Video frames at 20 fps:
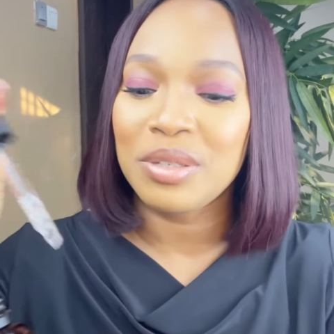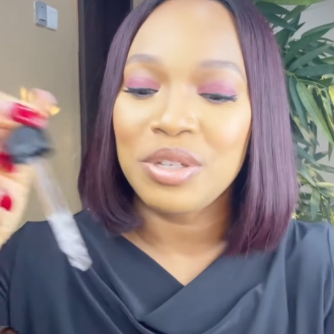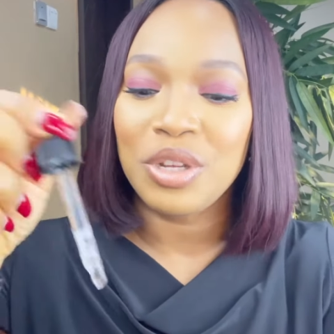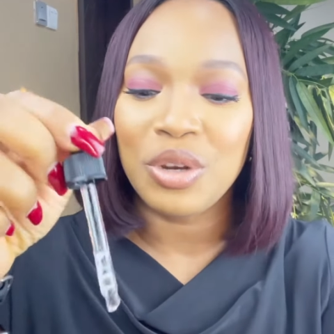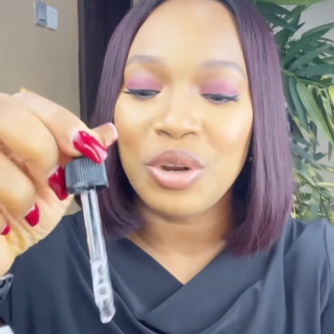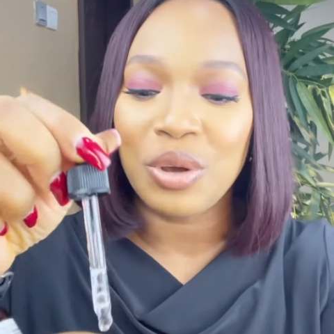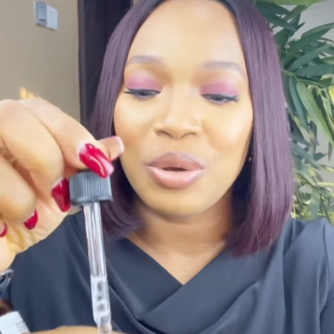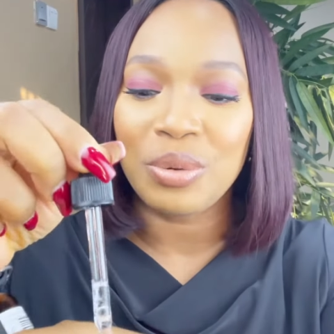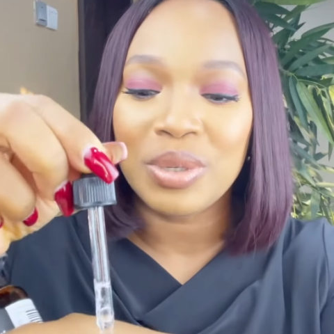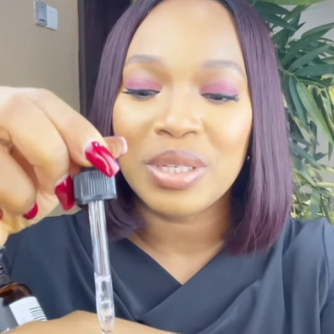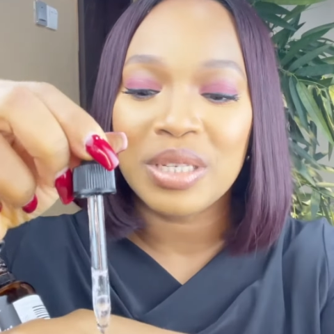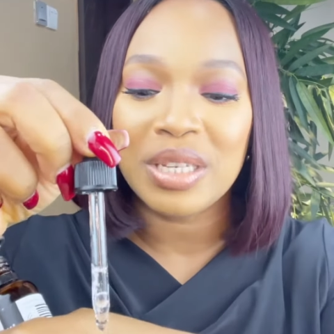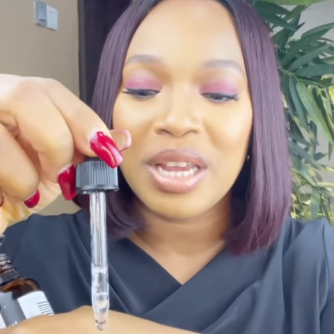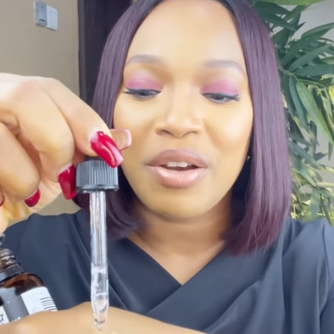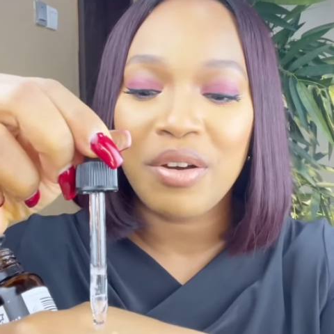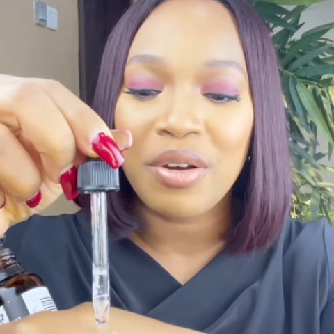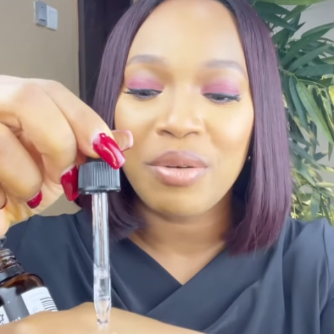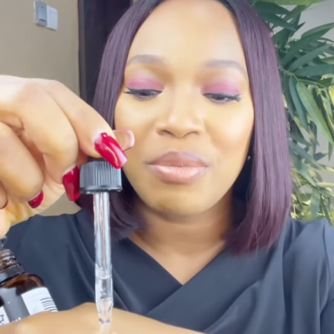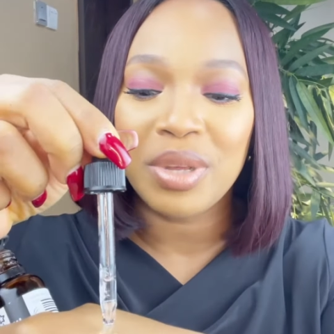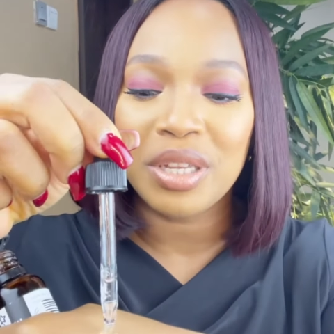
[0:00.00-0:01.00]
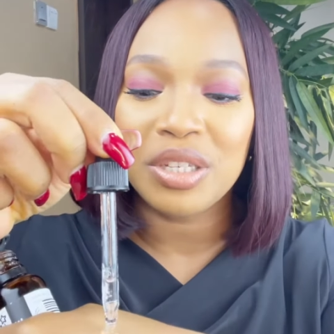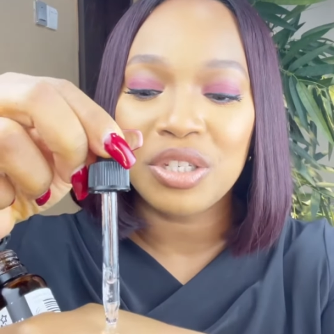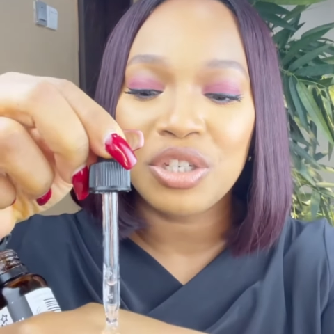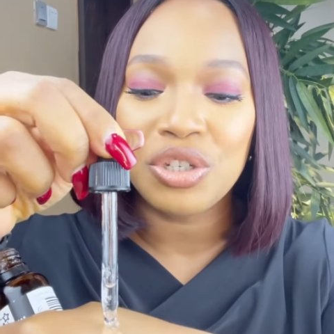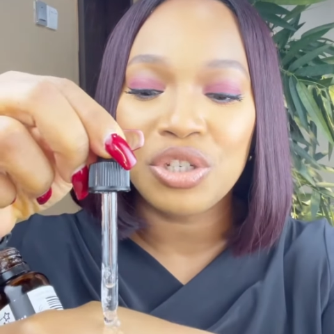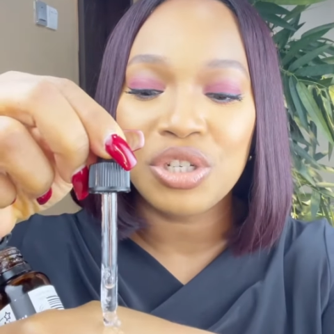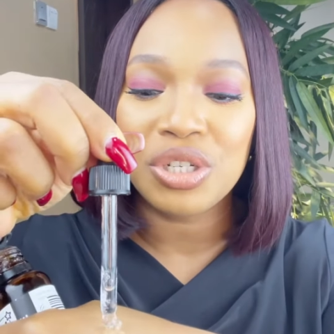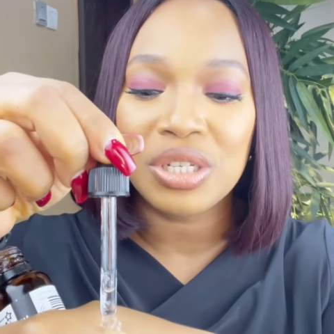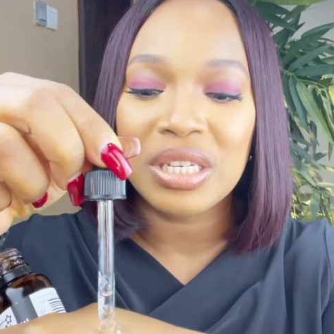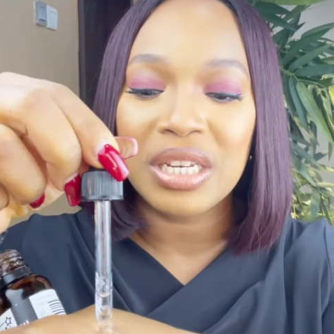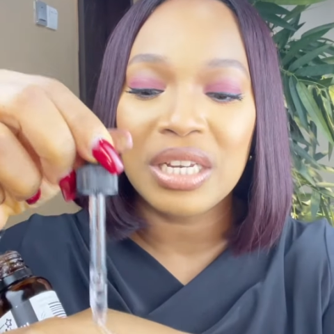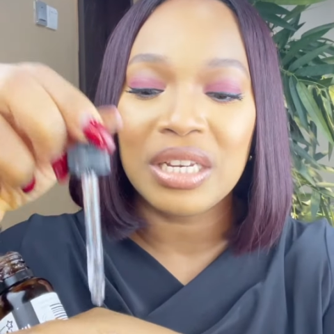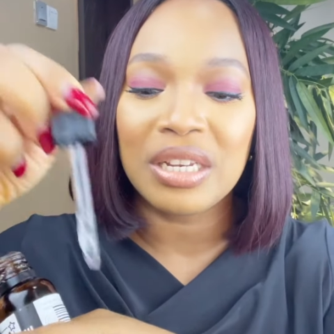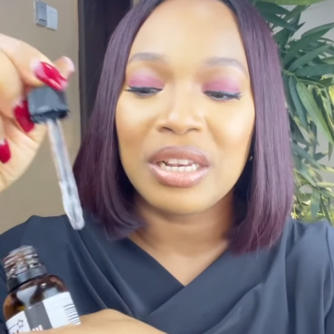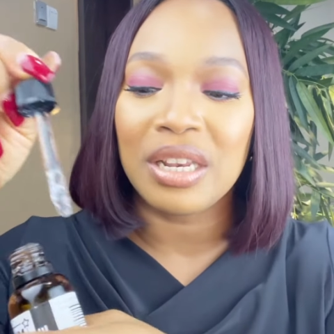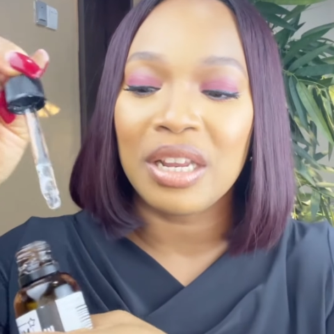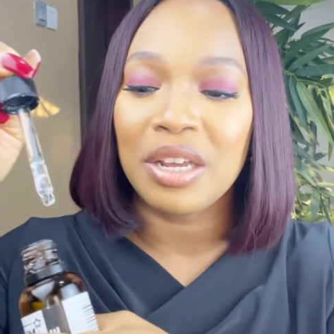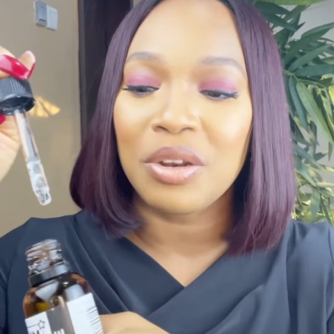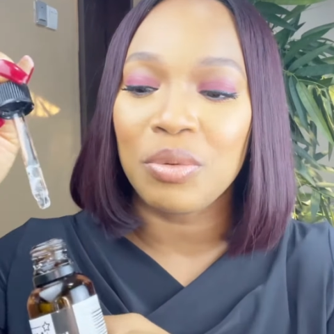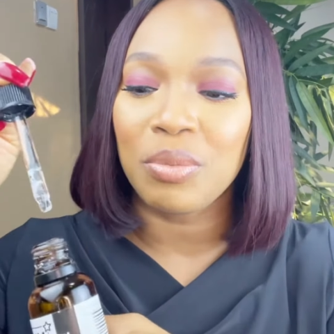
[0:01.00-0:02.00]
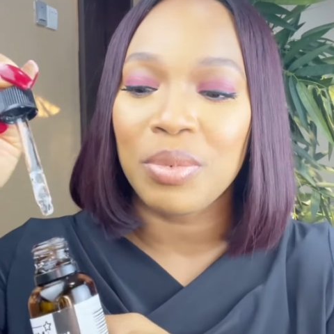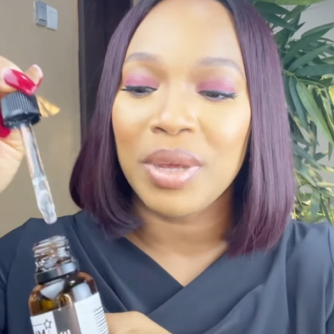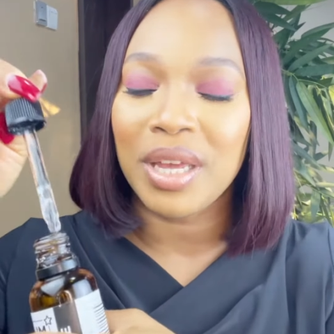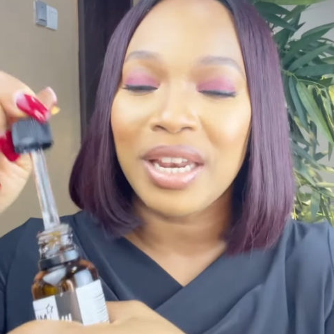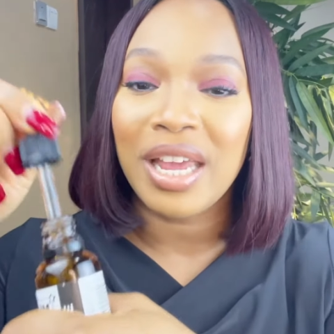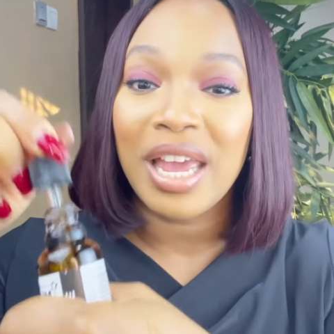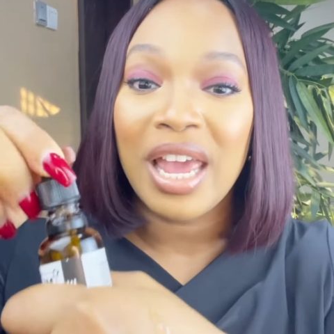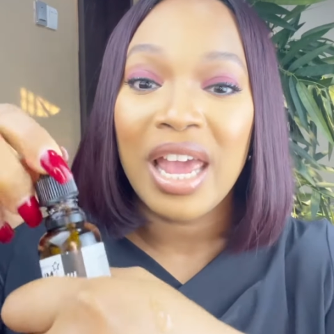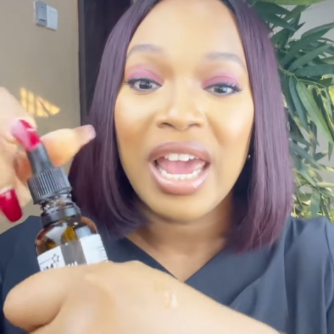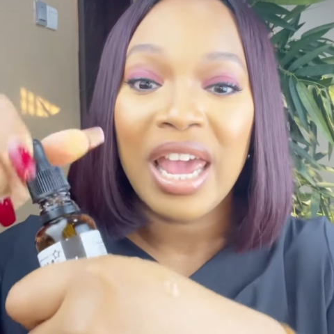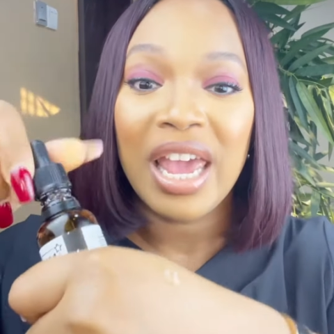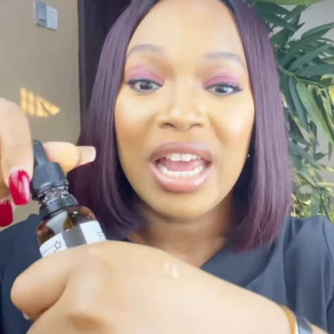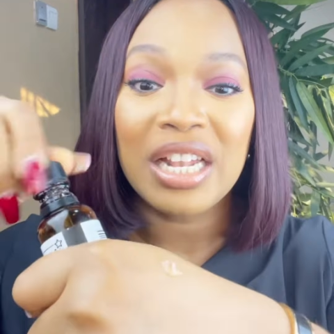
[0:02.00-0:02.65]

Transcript: you know, serum is, you just need a little bit.